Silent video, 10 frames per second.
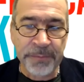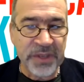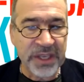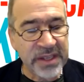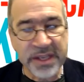
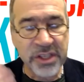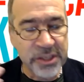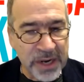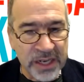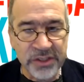And then the
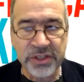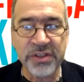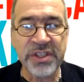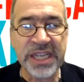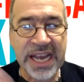
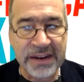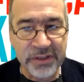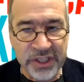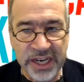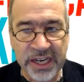sponsors, the
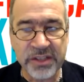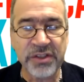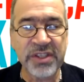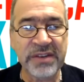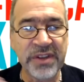
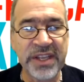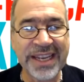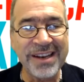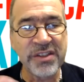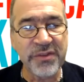advertisers,
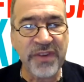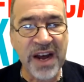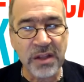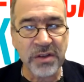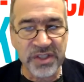everything else
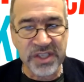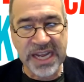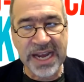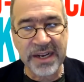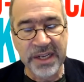follows
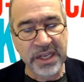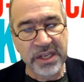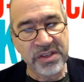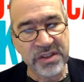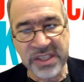that.
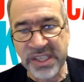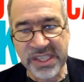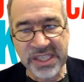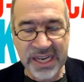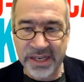So this
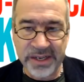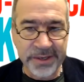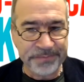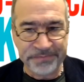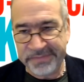is not
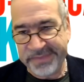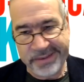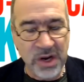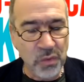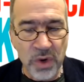a
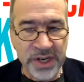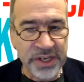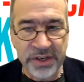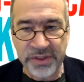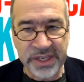
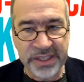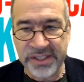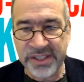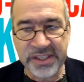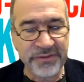one-year thing.
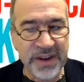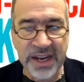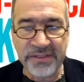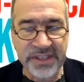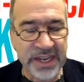This is a
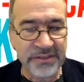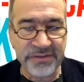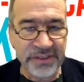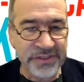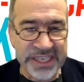5, 10,
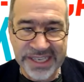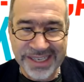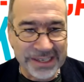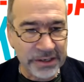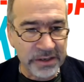
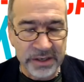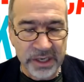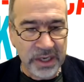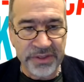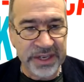15-year
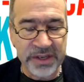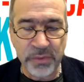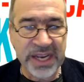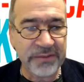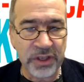thing that
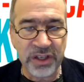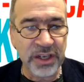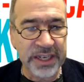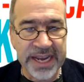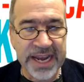we have to
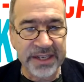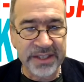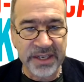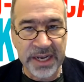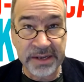look at.
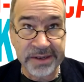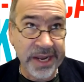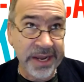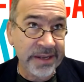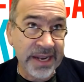And
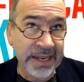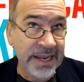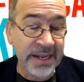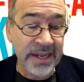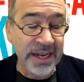
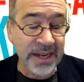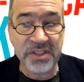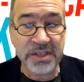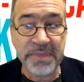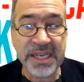again, like
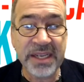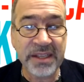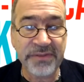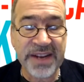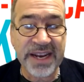to me,
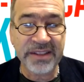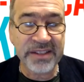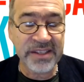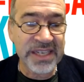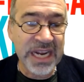the fact that
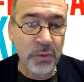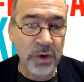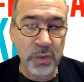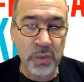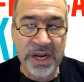this
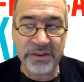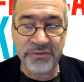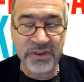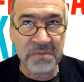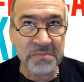network went
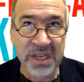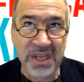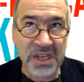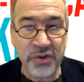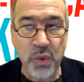from
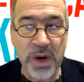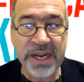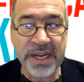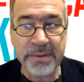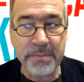
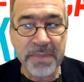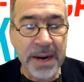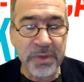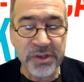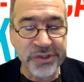20
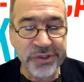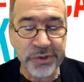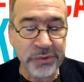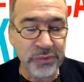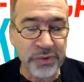members
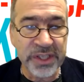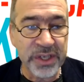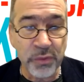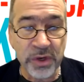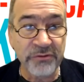who
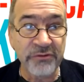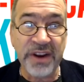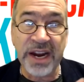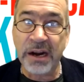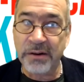really were
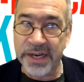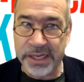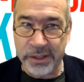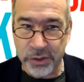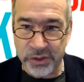very
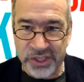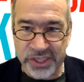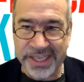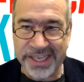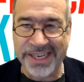
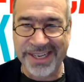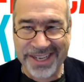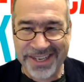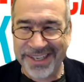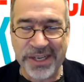loosely
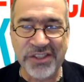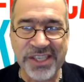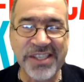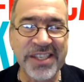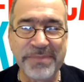
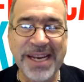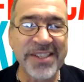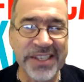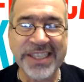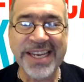existed
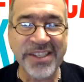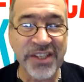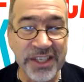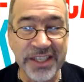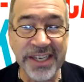basically as a
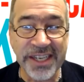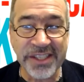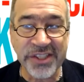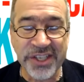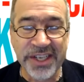
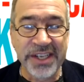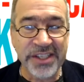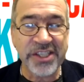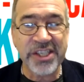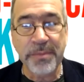list
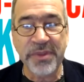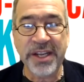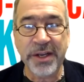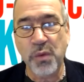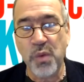to
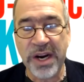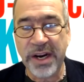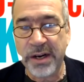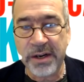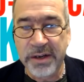something
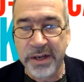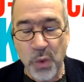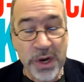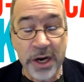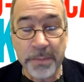where
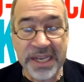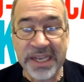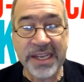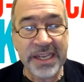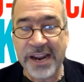we are
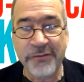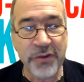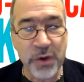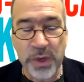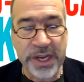meeting
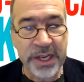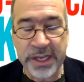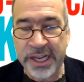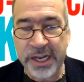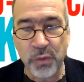every
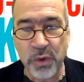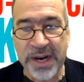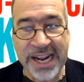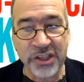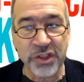week and we're
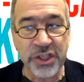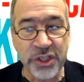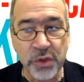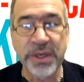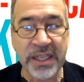actually
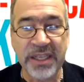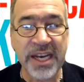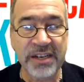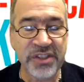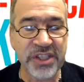doing a
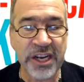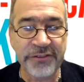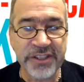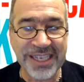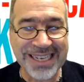lot of
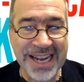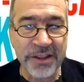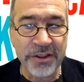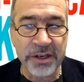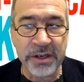stuff
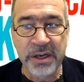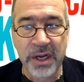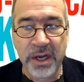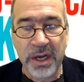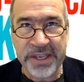together,
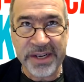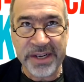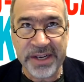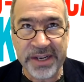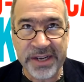you
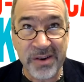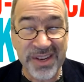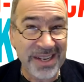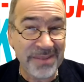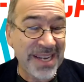know,
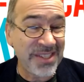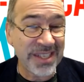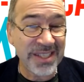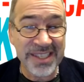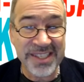in
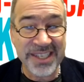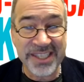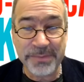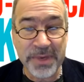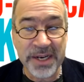basically
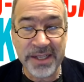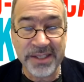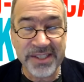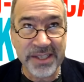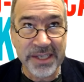6
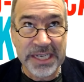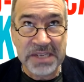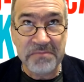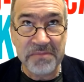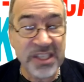months,
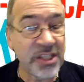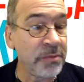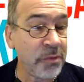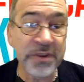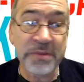this
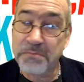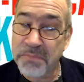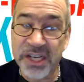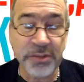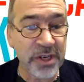is moving
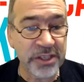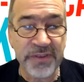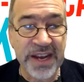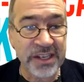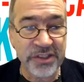much, much
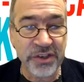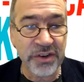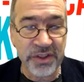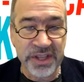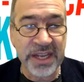
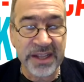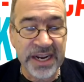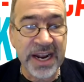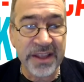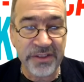faster than
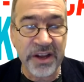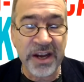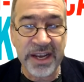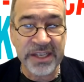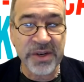I thought.
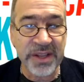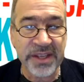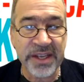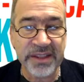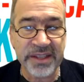And so I
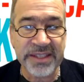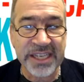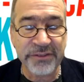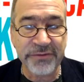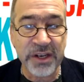think that that's
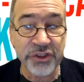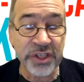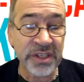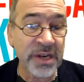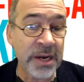a function
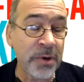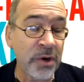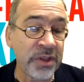of both